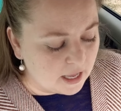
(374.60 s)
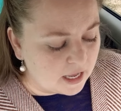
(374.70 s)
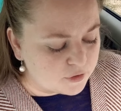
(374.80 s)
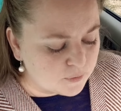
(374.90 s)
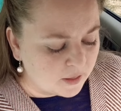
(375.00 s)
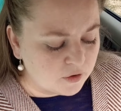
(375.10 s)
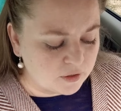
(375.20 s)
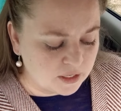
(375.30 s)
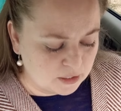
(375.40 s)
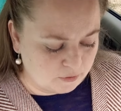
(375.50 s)
it's rather
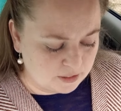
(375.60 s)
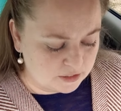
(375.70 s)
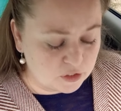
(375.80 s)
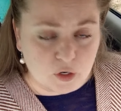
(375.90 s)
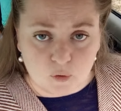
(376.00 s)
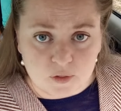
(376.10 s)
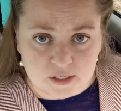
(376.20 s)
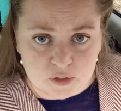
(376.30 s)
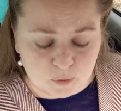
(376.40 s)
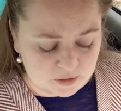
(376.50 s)
curious,
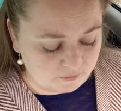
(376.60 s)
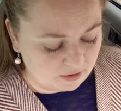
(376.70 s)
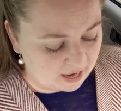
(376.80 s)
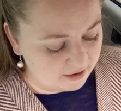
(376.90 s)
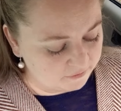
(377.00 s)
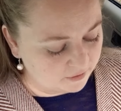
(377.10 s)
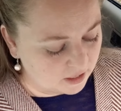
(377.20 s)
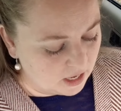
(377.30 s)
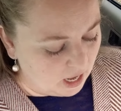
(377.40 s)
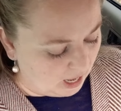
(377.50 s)
this sort of life.
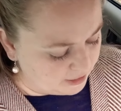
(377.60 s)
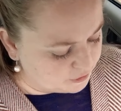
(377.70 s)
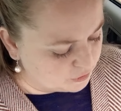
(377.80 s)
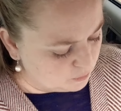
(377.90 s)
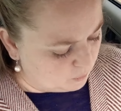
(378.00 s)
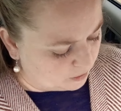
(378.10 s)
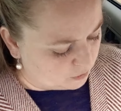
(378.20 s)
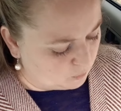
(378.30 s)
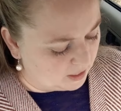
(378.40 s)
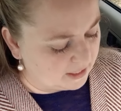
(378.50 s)
I do
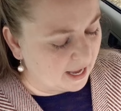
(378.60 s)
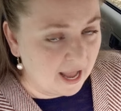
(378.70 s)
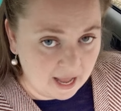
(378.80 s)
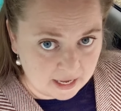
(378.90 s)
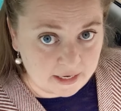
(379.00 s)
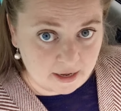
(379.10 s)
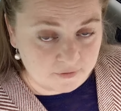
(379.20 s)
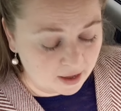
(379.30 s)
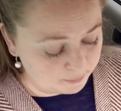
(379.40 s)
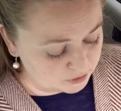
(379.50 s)
wonder what can have
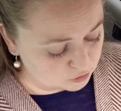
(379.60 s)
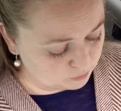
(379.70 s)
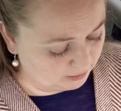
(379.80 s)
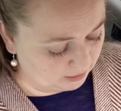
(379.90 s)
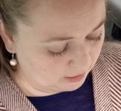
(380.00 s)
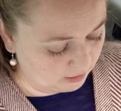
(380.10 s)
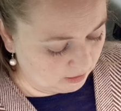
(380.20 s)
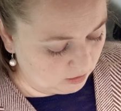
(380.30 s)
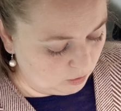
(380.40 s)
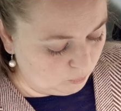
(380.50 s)
happened to me.
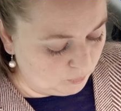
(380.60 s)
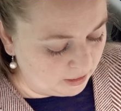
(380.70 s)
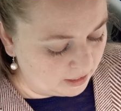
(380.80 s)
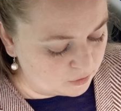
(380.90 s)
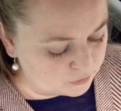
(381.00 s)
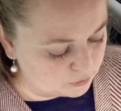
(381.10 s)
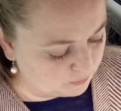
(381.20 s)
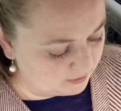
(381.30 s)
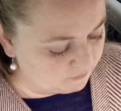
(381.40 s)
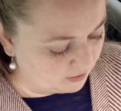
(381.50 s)
When I used to
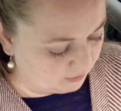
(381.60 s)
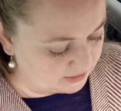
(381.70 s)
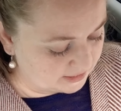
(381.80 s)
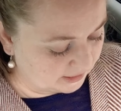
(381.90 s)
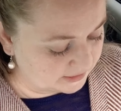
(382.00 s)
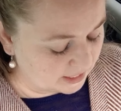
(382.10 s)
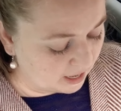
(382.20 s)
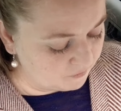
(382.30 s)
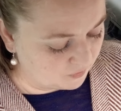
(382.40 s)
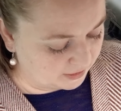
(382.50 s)
read fairy tales,
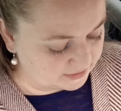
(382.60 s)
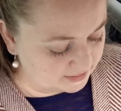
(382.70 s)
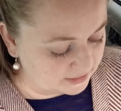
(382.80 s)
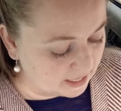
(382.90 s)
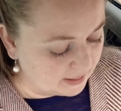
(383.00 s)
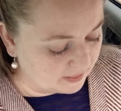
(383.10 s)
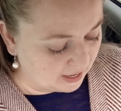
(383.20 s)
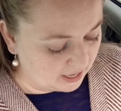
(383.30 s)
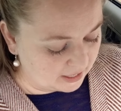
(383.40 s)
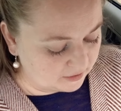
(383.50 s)
I fancied that
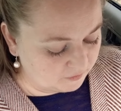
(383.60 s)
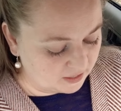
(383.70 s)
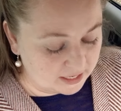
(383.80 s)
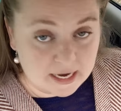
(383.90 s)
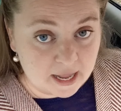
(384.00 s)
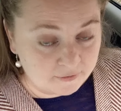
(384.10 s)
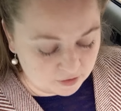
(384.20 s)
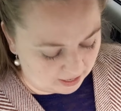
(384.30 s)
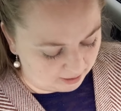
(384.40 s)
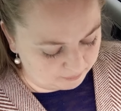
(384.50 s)
kind of thing
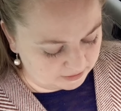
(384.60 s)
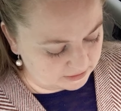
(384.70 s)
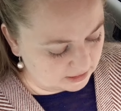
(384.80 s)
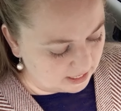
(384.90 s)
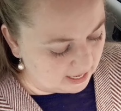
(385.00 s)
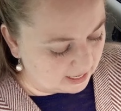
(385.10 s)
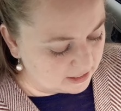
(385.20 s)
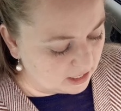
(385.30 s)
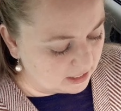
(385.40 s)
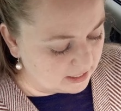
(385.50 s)
never happened,
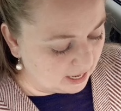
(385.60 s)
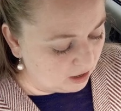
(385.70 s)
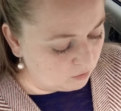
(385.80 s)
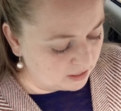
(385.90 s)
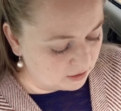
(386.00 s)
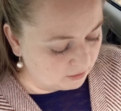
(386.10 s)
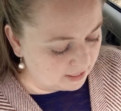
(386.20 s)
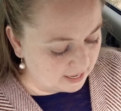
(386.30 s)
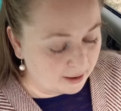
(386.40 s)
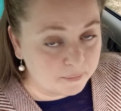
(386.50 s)
and now here I
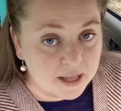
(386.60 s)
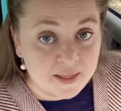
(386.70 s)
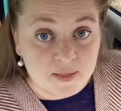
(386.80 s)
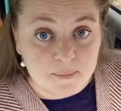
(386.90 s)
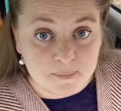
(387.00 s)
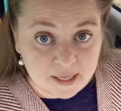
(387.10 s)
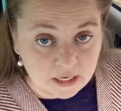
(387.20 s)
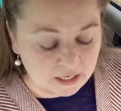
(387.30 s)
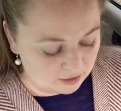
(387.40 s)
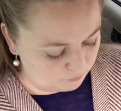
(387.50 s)
am in the
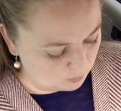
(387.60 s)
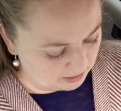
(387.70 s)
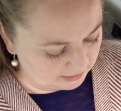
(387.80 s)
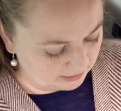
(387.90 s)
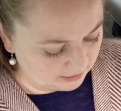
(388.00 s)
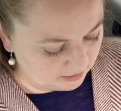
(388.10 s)
middle of one.